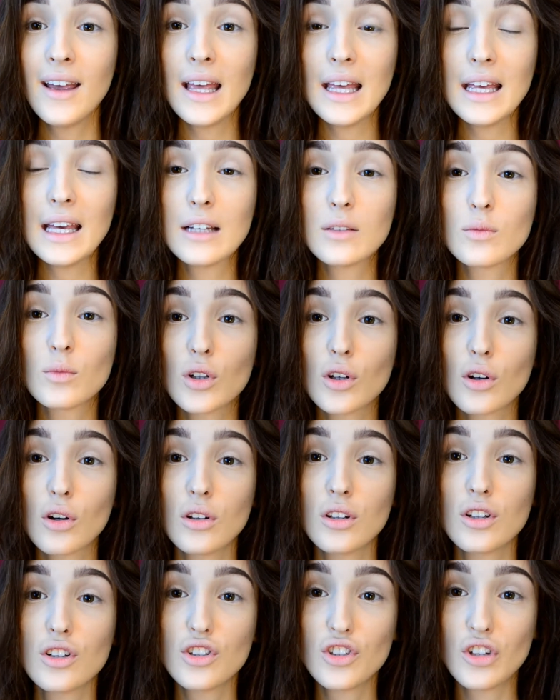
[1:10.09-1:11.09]
and we're
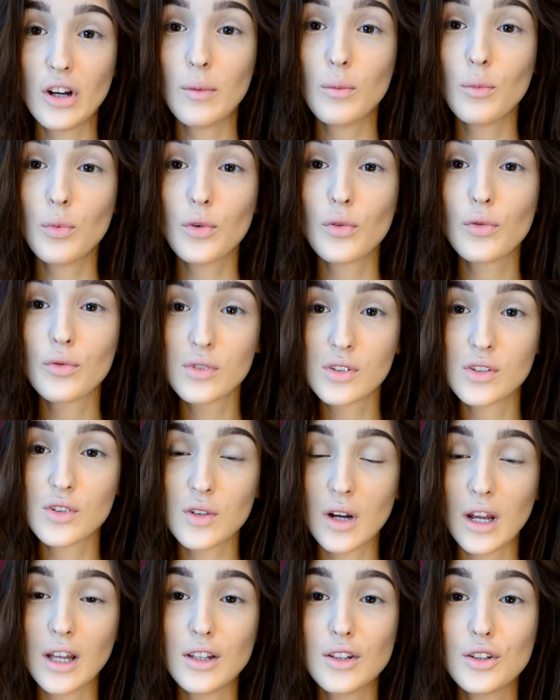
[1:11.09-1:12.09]
gonna jump
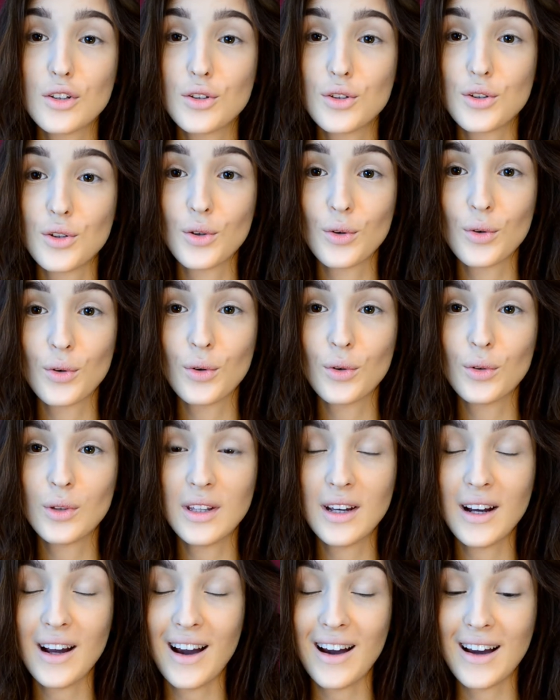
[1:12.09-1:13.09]
straight to
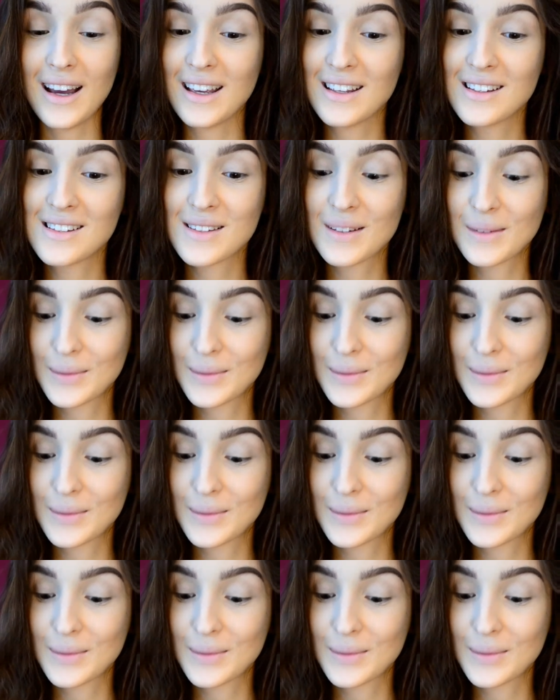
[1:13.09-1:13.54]
the eyes.